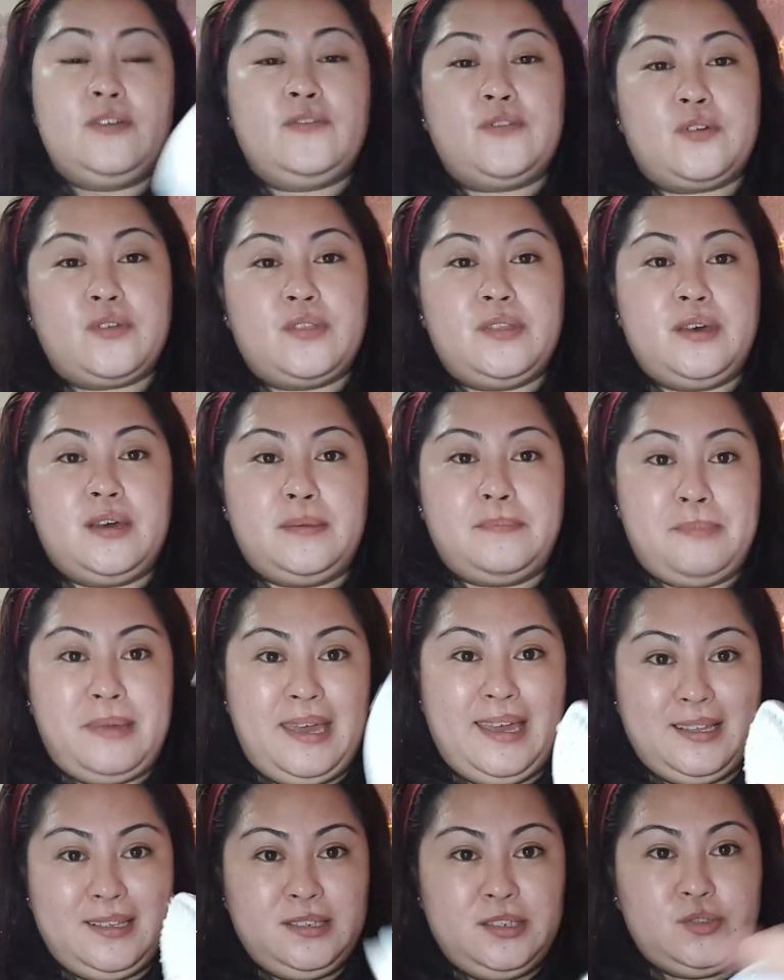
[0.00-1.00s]
For the
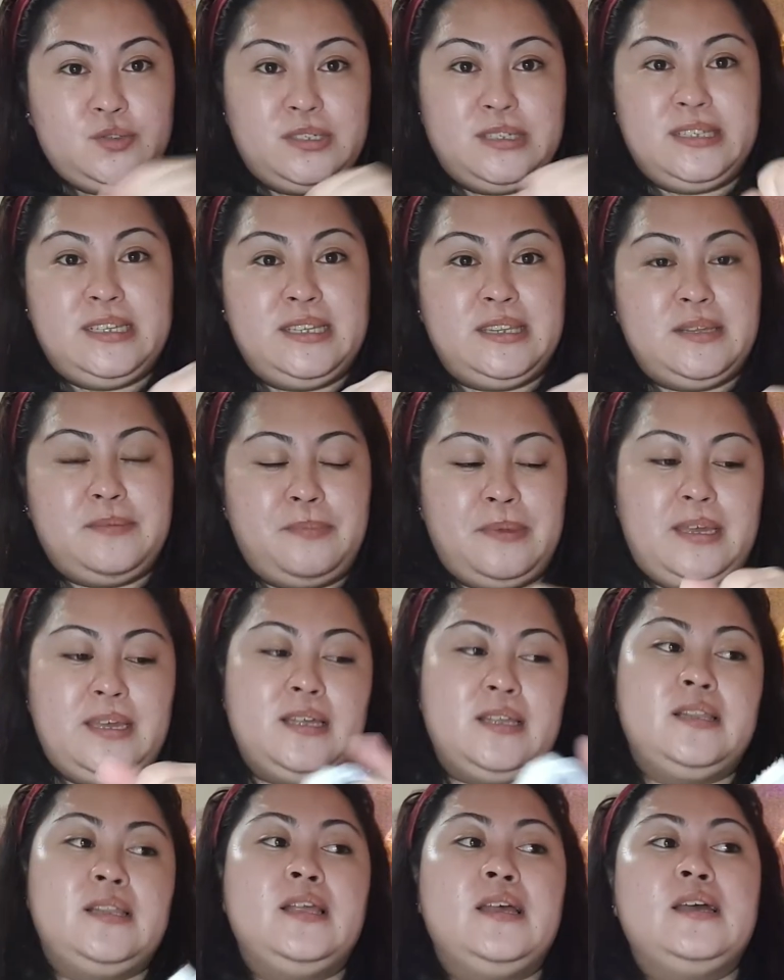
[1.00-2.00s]
pail, to clean the
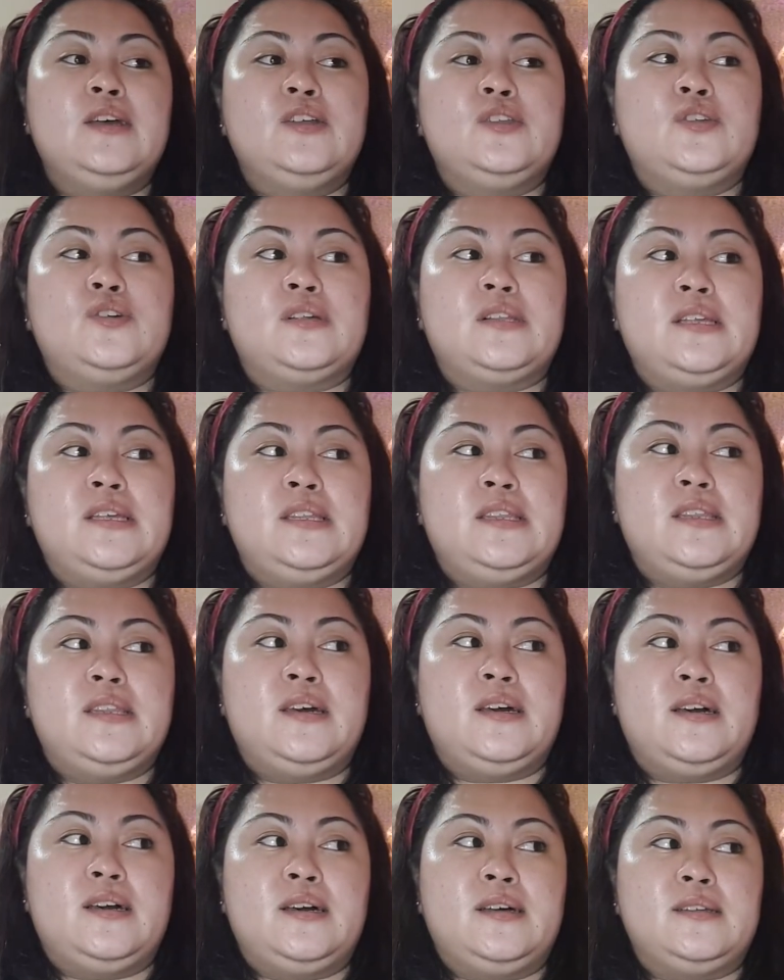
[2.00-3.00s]
pail, to clean
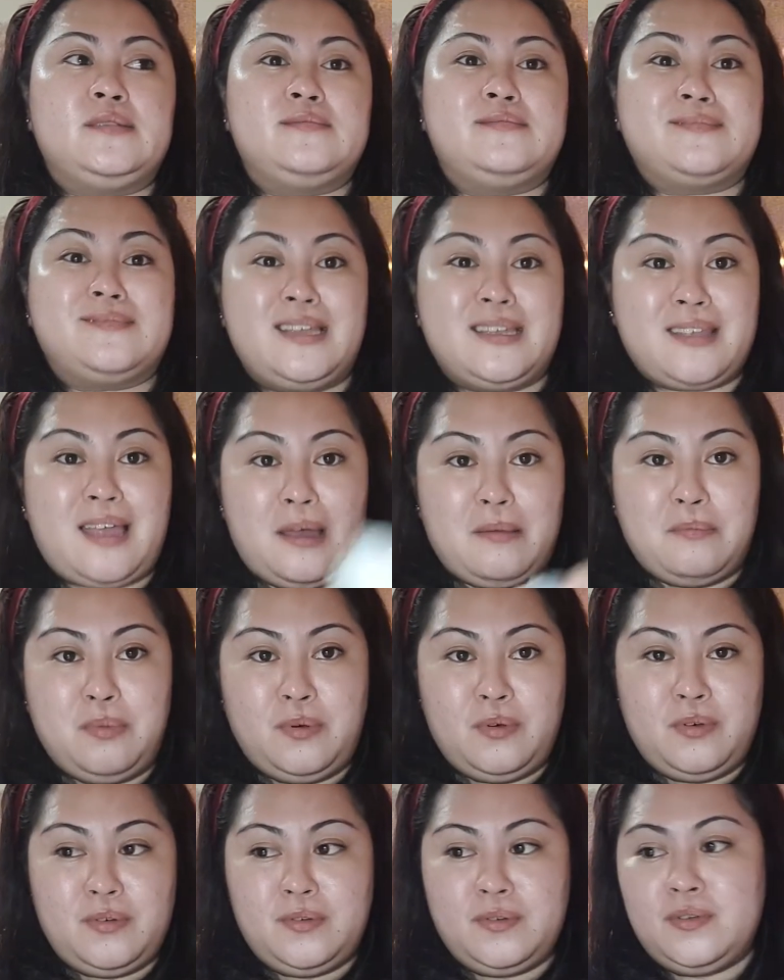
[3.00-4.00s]
the
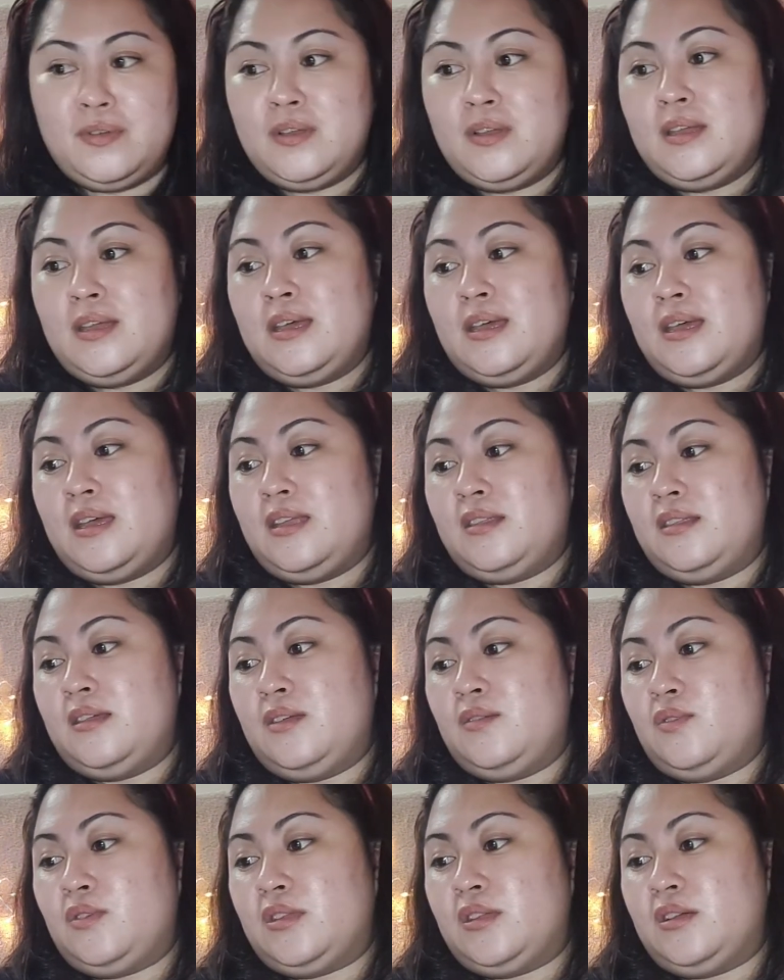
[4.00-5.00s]
tabo. And
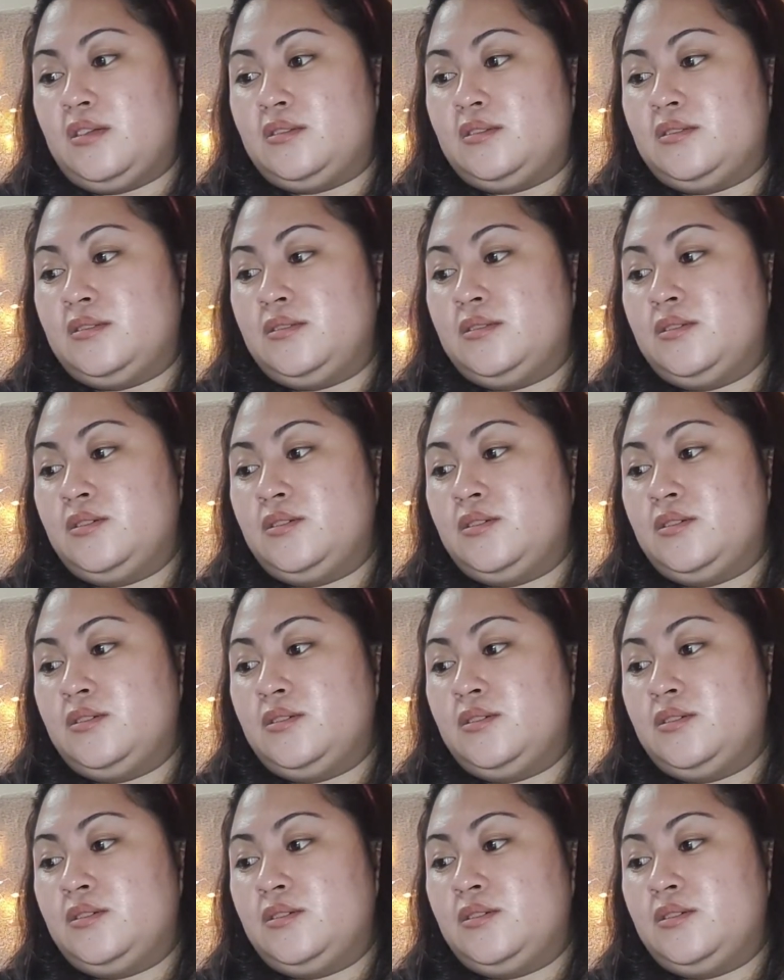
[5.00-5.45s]
then what else?